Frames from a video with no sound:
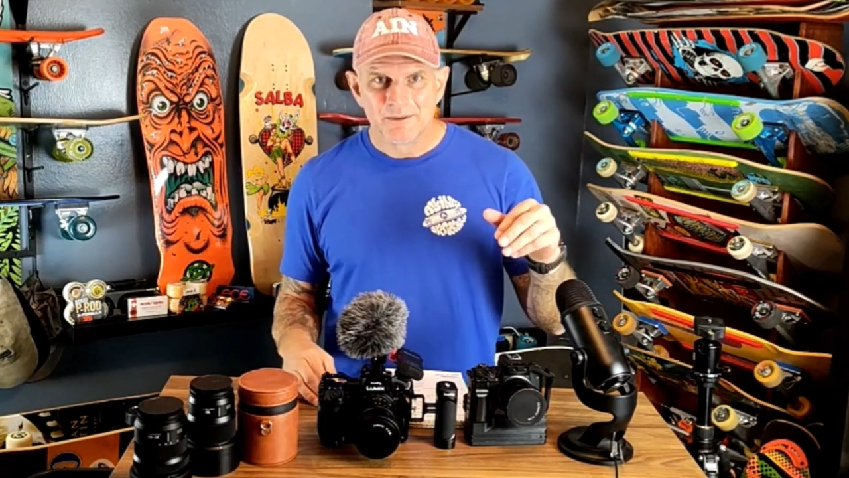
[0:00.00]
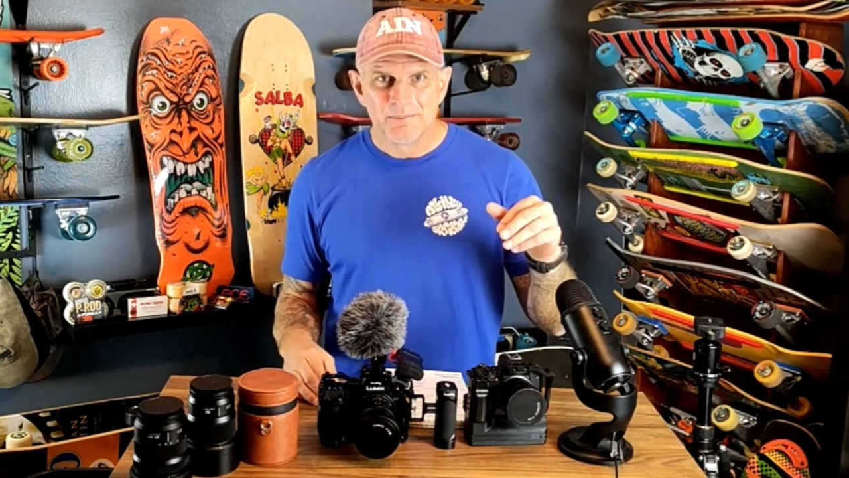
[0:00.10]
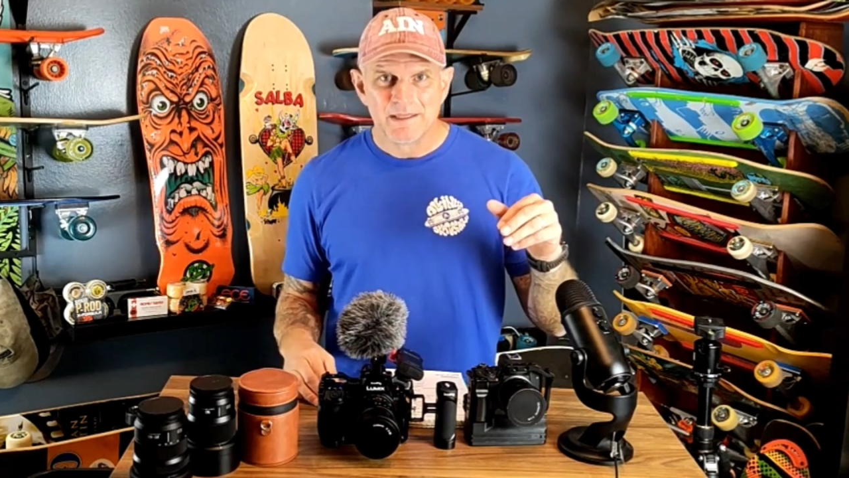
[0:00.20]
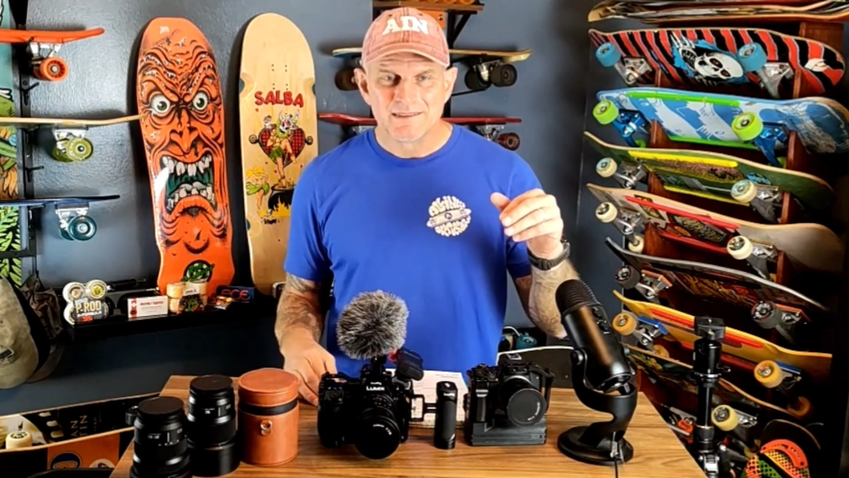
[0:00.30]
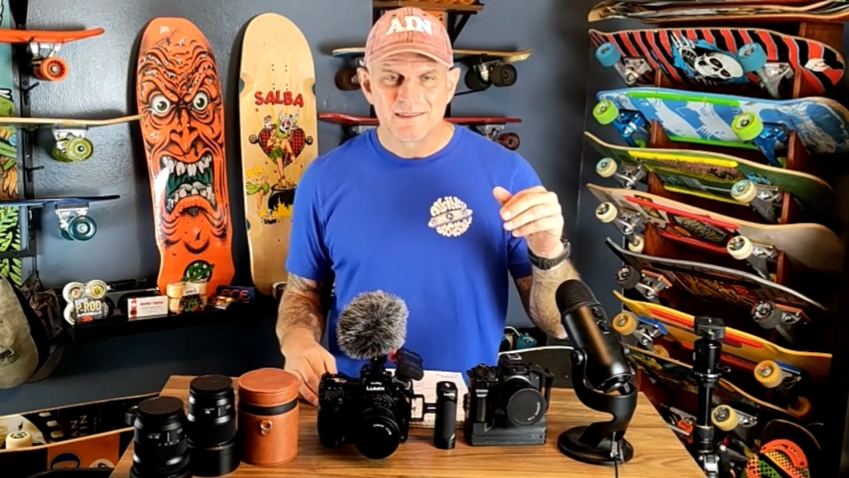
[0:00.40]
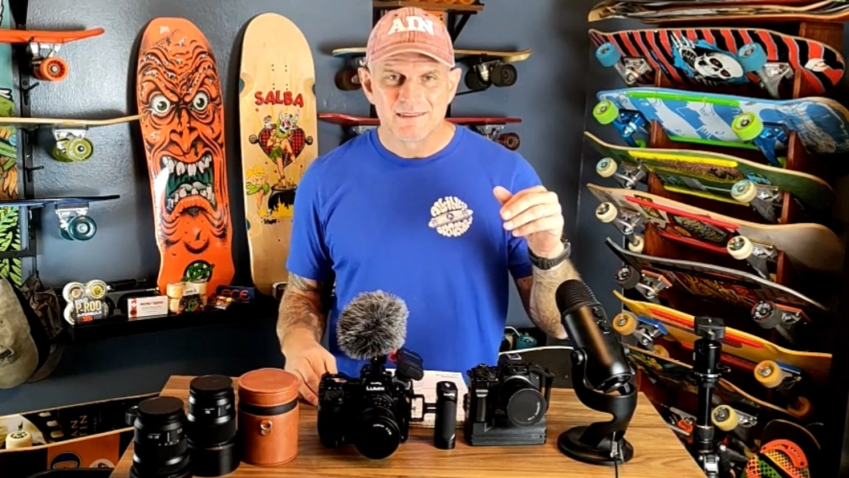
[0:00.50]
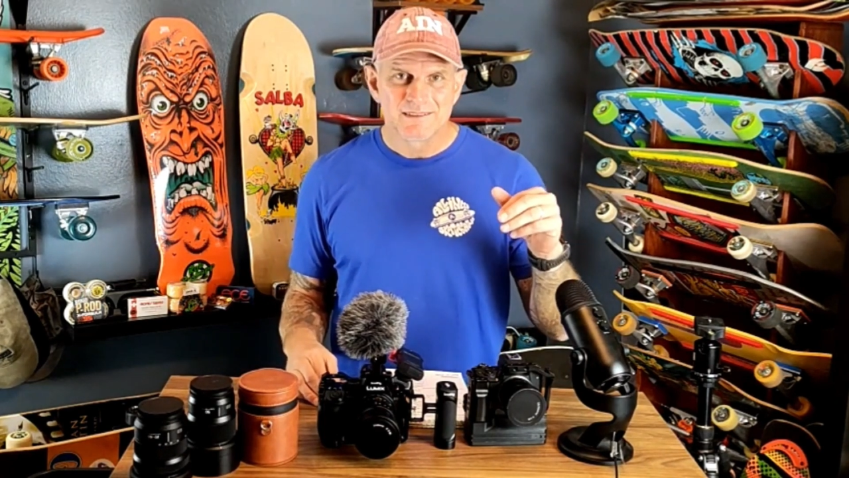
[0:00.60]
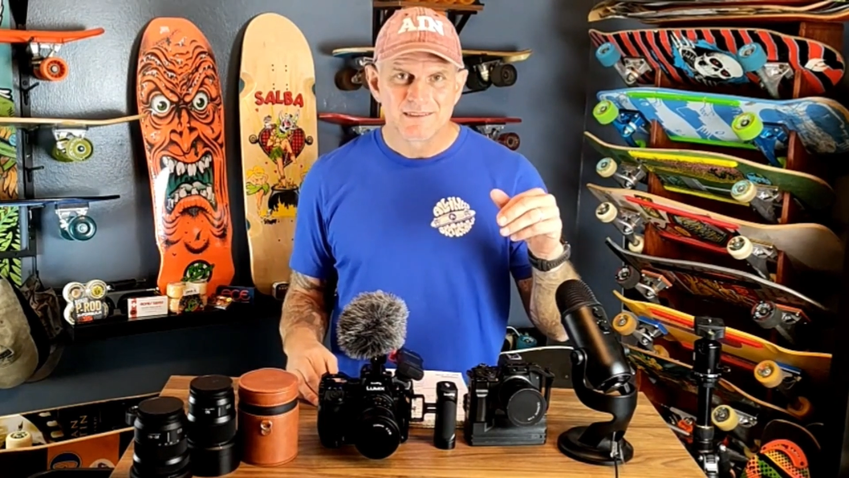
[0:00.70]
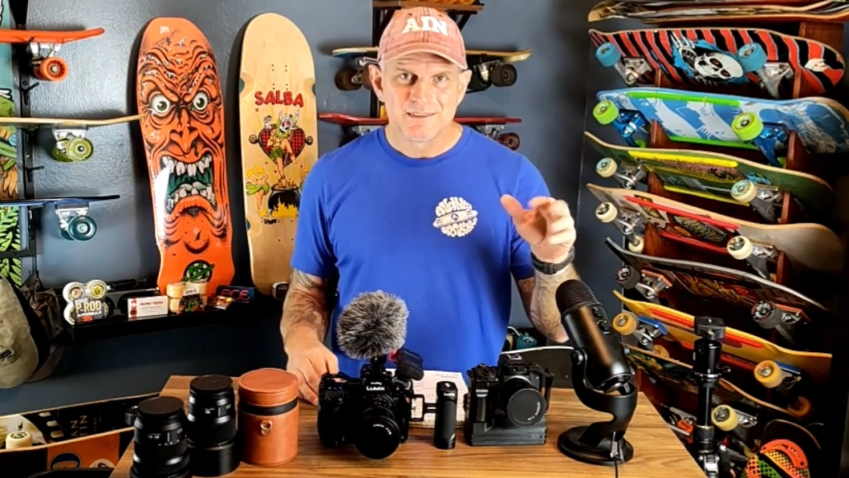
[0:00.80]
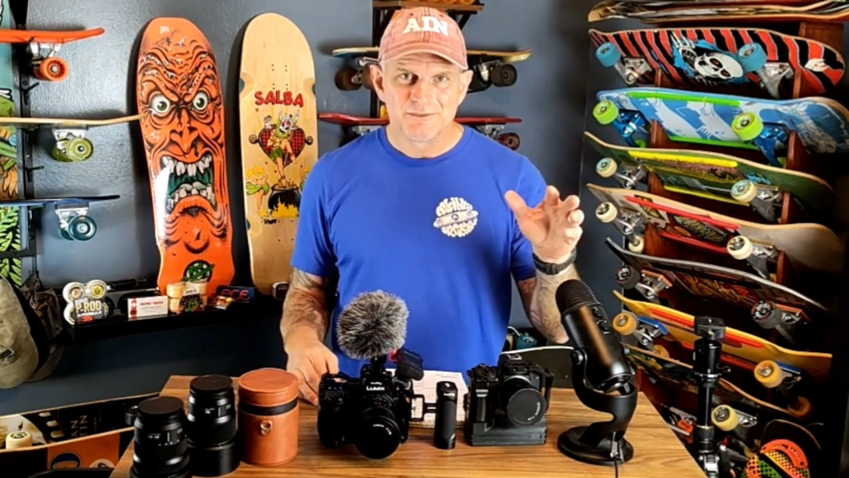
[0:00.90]
basic
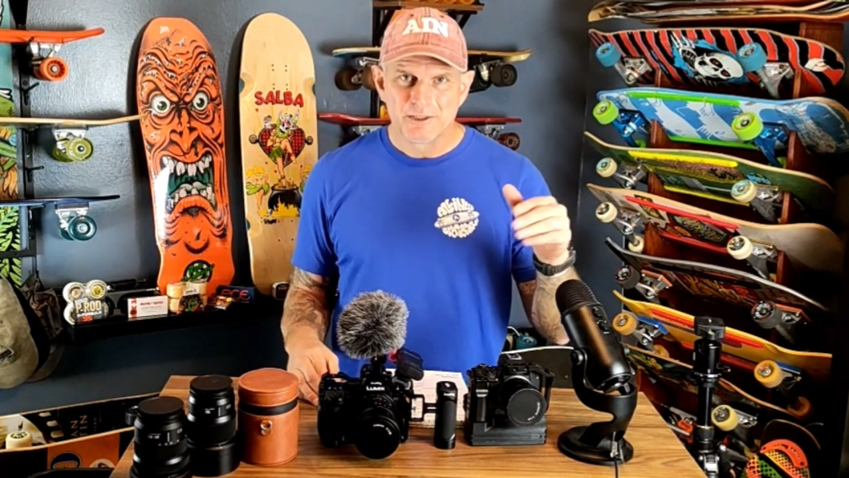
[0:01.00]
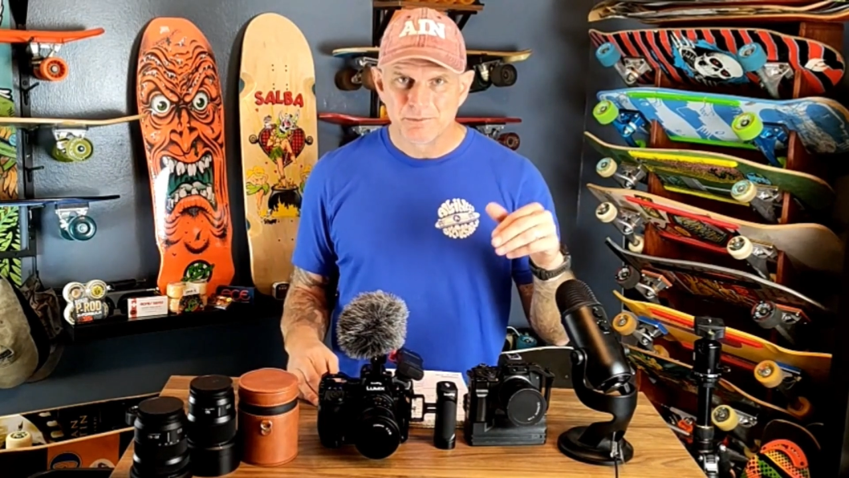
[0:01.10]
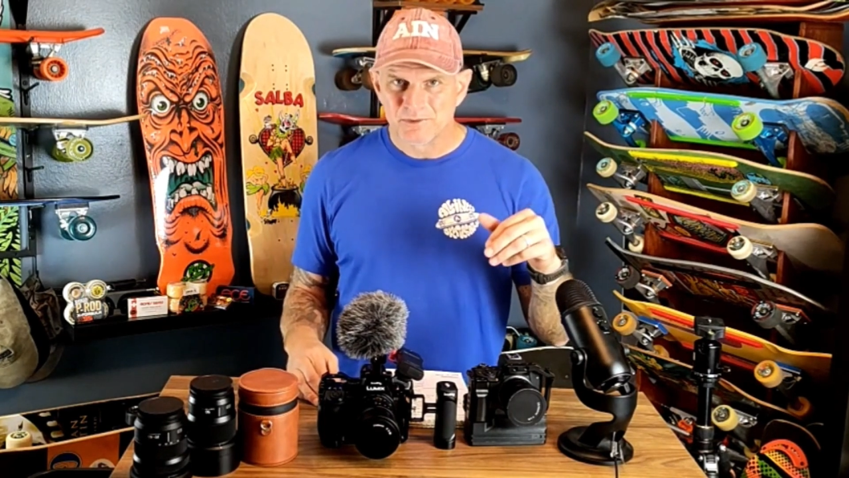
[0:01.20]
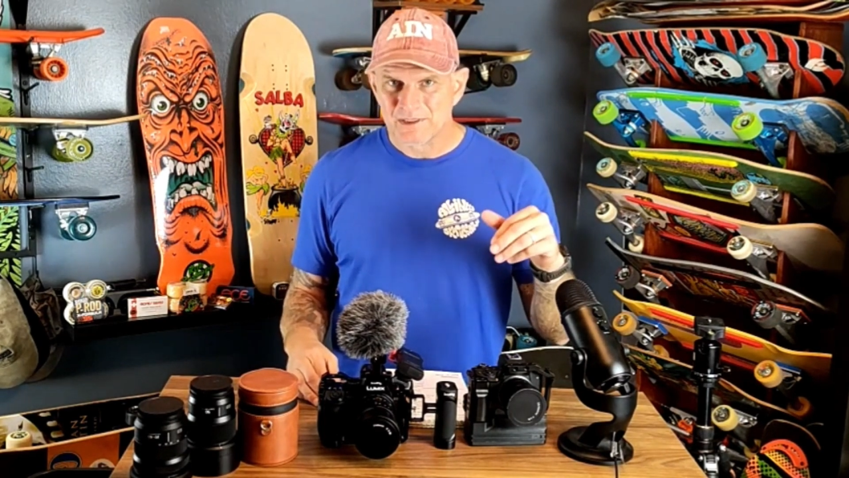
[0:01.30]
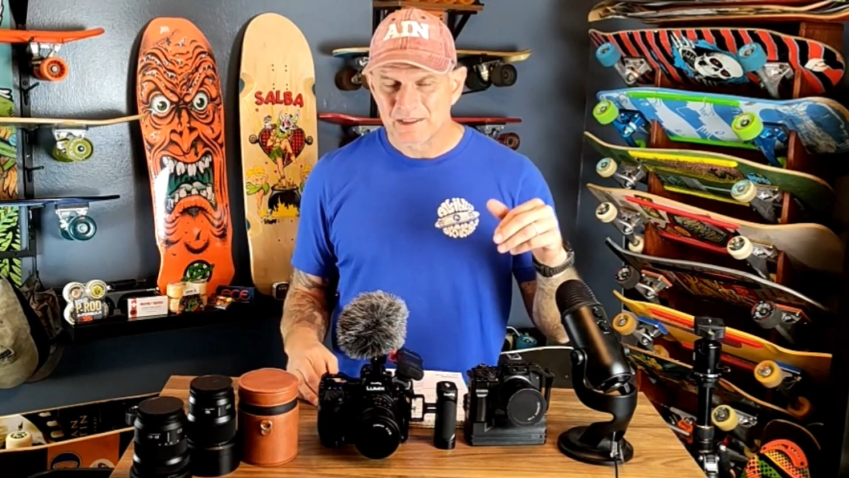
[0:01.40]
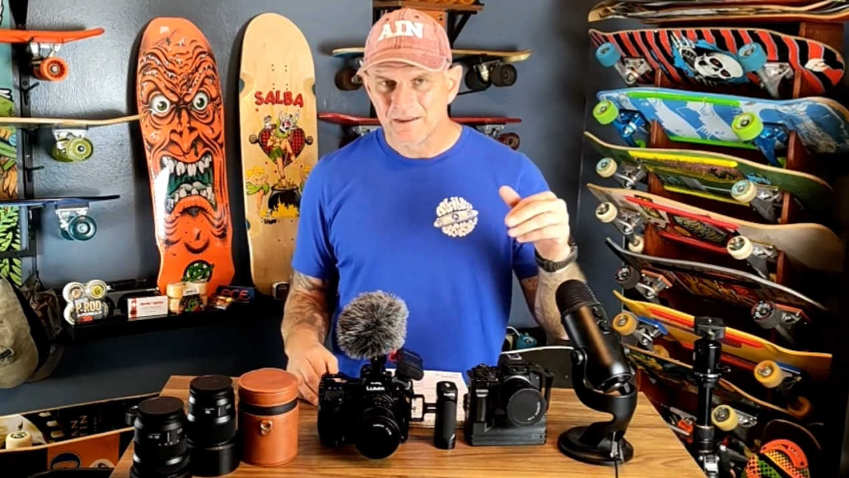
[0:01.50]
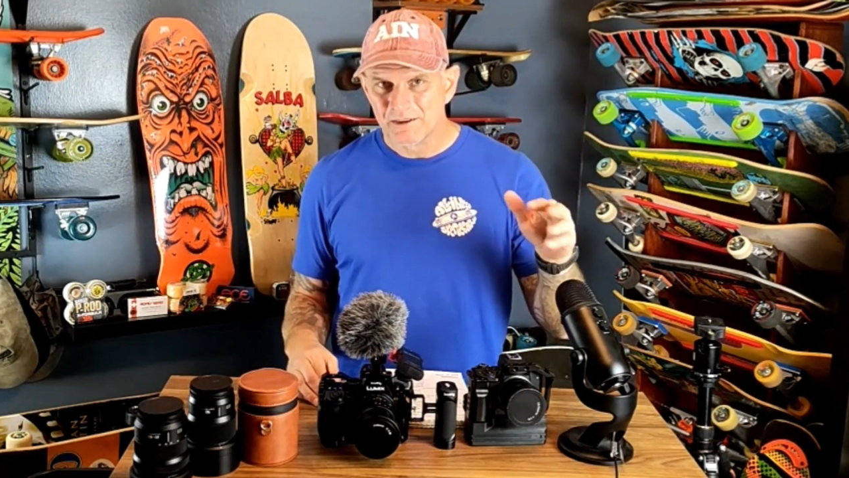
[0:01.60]
60 frames per second,